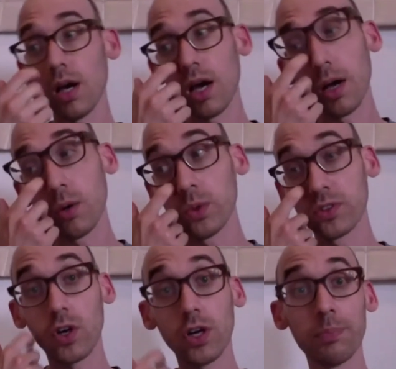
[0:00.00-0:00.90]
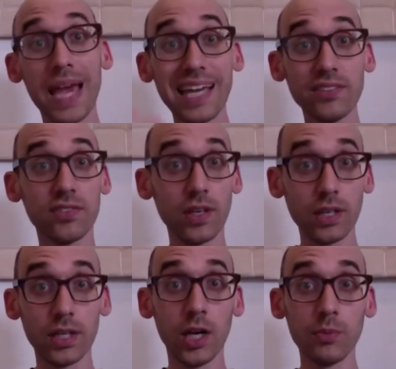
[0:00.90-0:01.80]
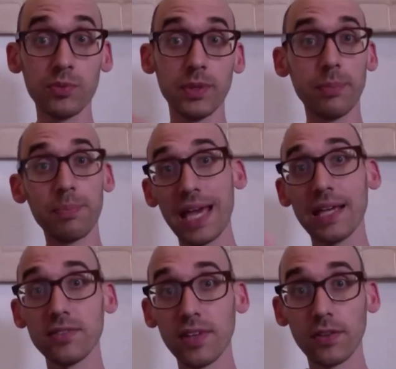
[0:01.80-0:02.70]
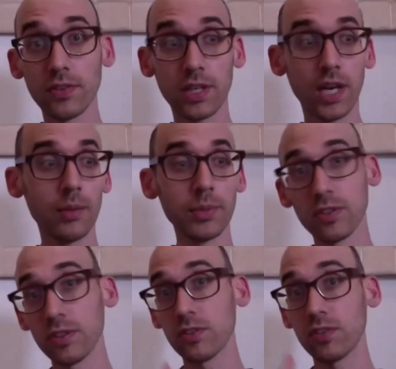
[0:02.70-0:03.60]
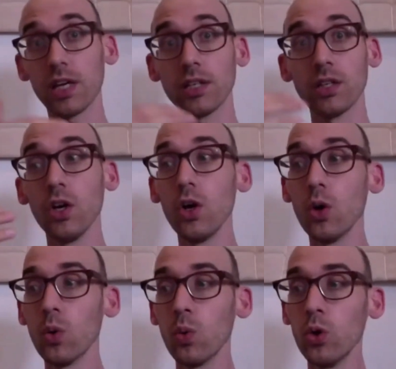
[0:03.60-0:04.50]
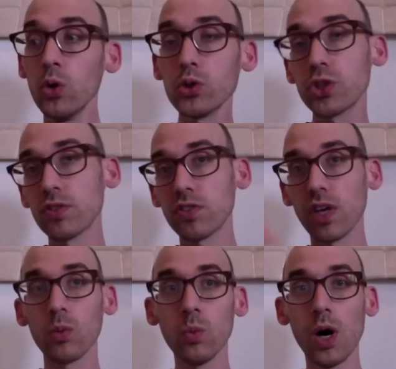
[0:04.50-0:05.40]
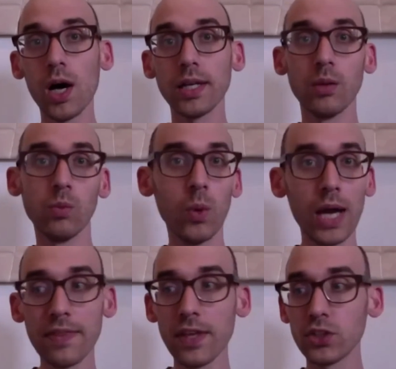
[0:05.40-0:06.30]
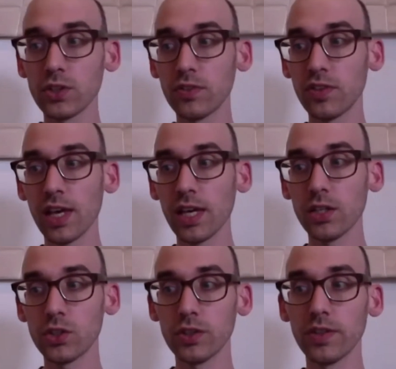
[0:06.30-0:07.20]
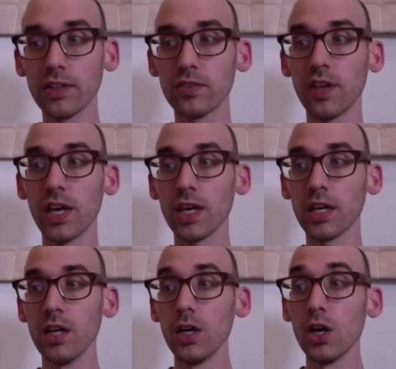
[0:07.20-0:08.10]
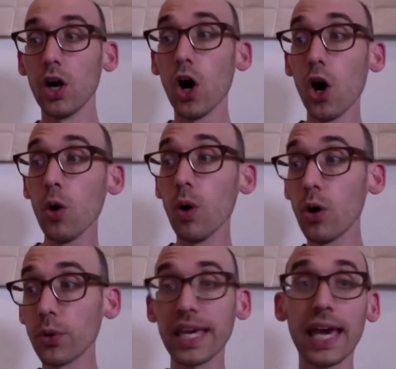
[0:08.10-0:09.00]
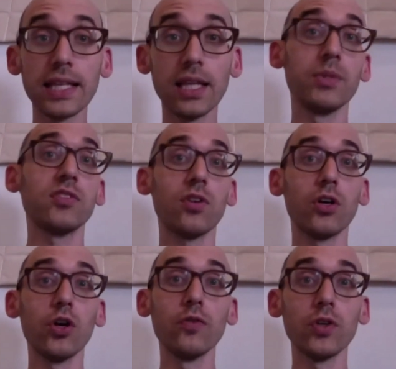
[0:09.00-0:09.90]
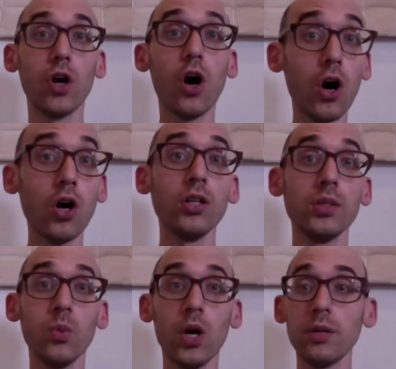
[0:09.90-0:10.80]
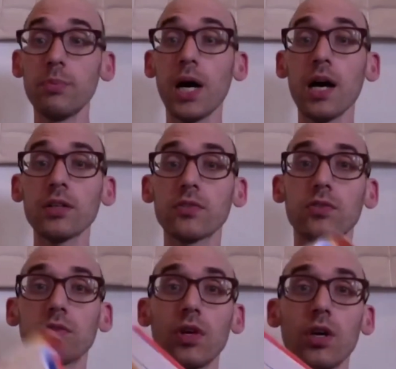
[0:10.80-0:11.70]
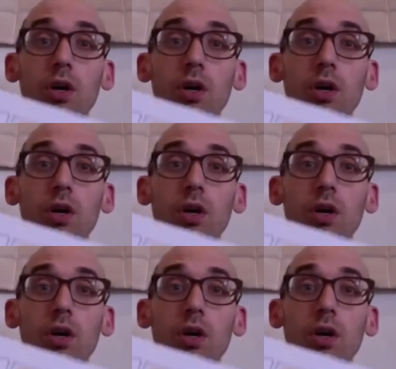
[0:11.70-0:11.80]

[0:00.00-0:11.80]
what's called pacing. It helps me to pace out the comic to decide who should say what and when they should say it. Should they say, oh, okay, let me start over all in one box?